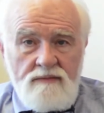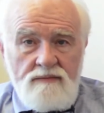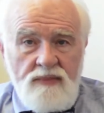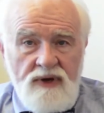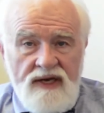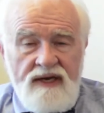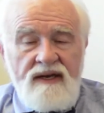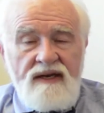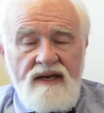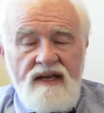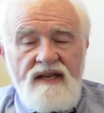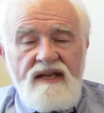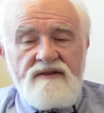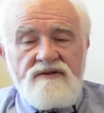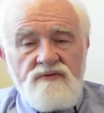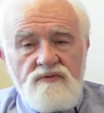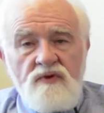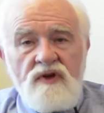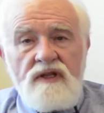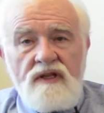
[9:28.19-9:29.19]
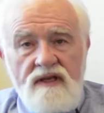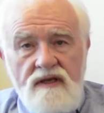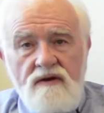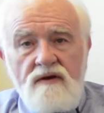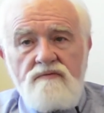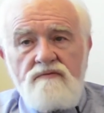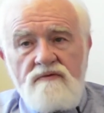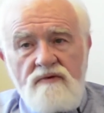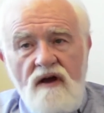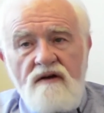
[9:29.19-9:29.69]
But it's
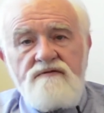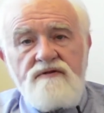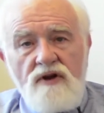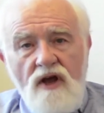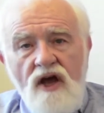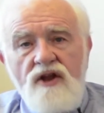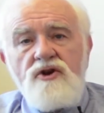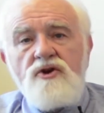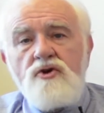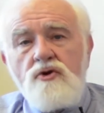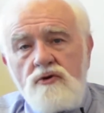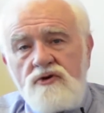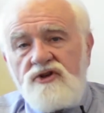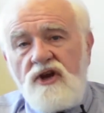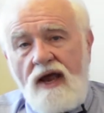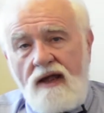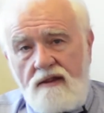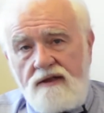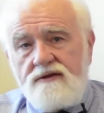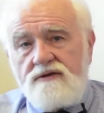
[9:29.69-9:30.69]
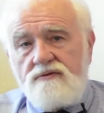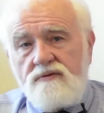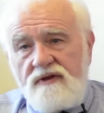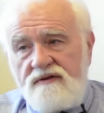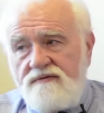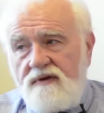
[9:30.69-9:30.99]
really a new challenge we